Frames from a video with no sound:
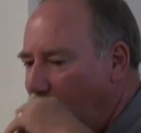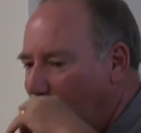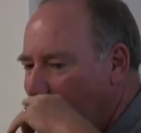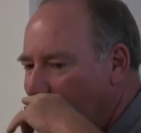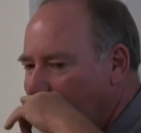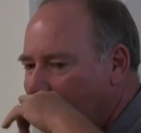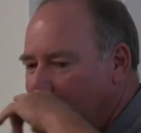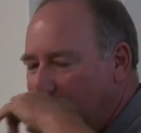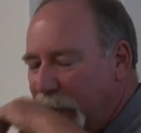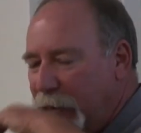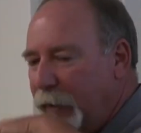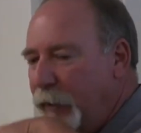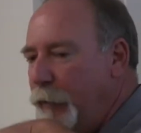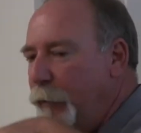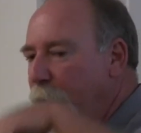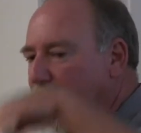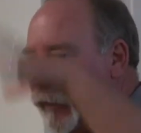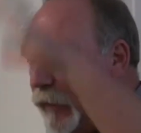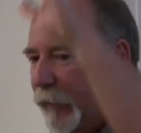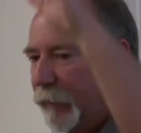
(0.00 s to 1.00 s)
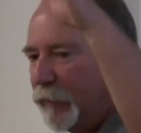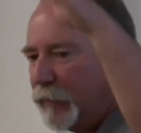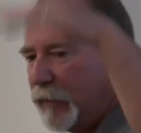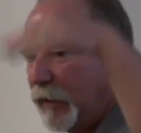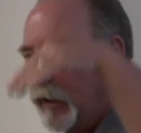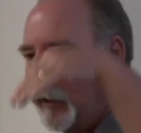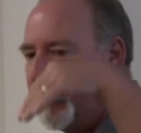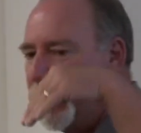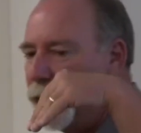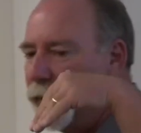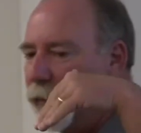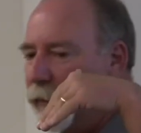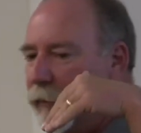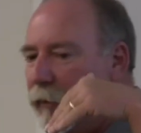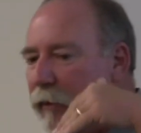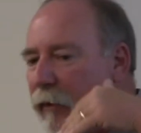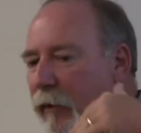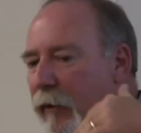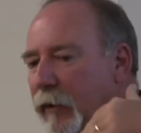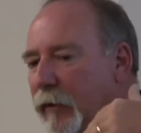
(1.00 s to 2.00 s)
August, when the humidity was up and the
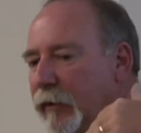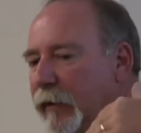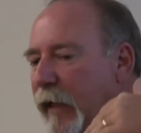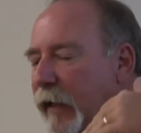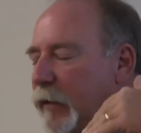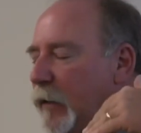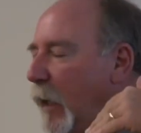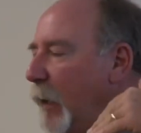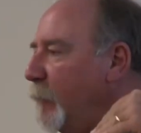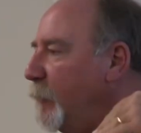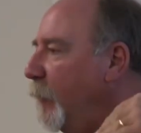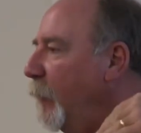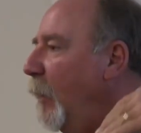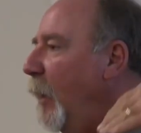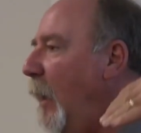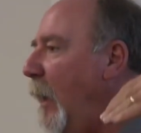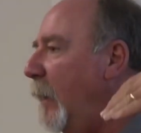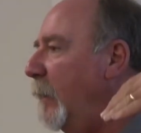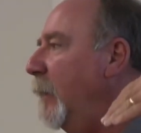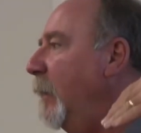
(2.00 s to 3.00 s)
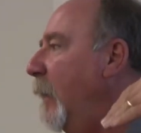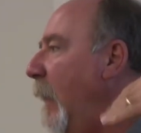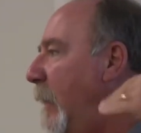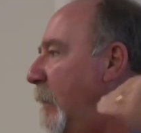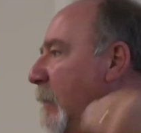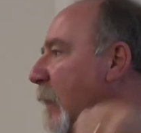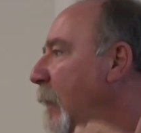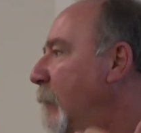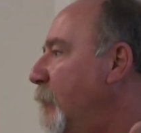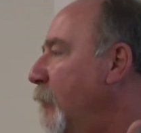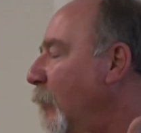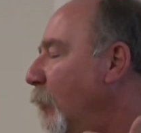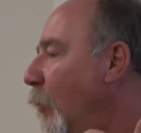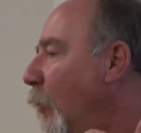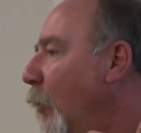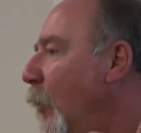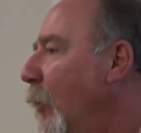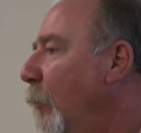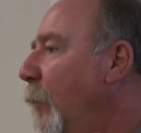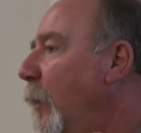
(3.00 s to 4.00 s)
daytimes were hot and the night times were
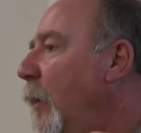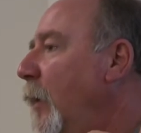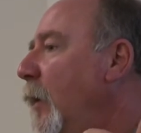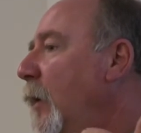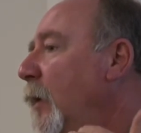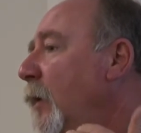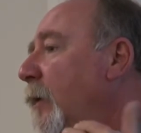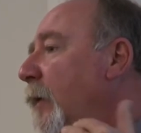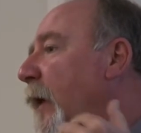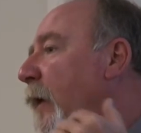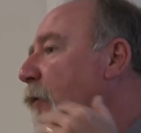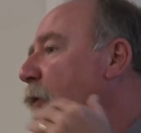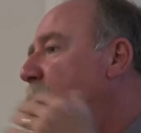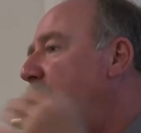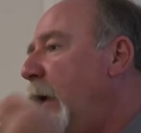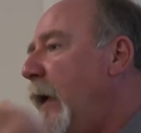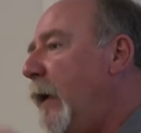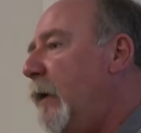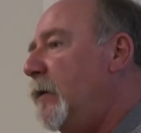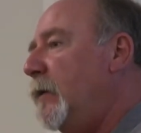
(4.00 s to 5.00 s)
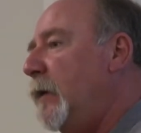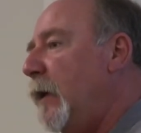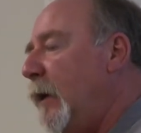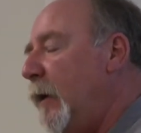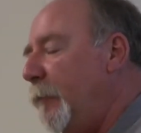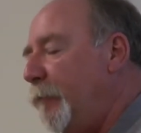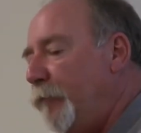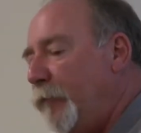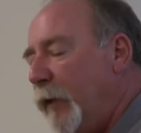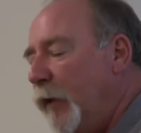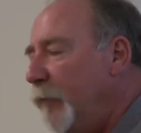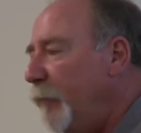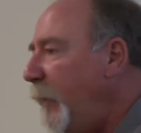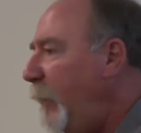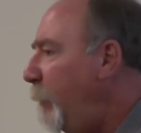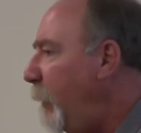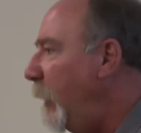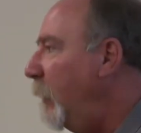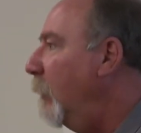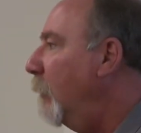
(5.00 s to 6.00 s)
warm, they would get
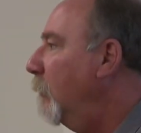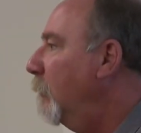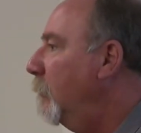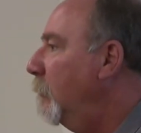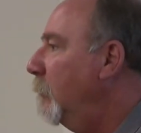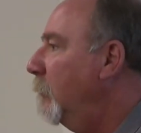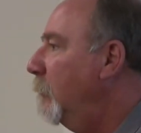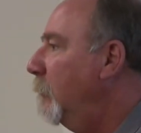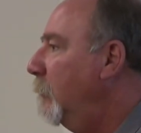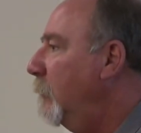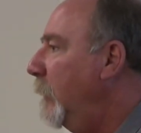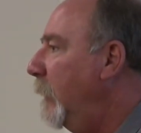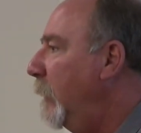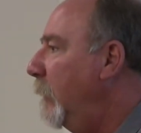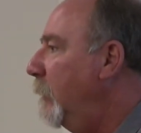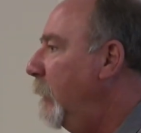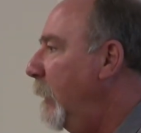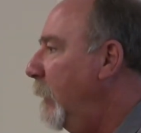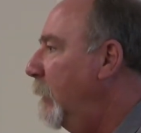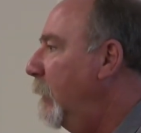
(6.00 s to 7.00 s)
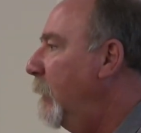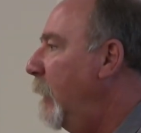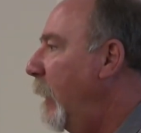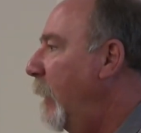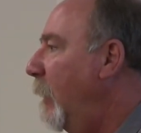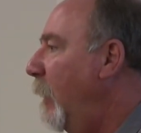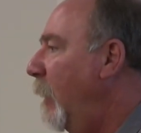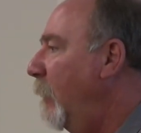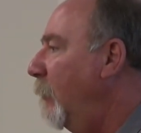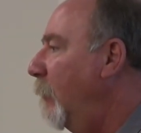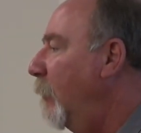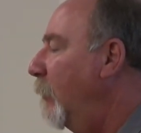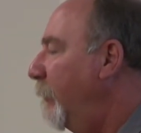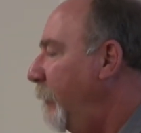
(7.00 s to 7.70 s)
flea beetle in the dichondra.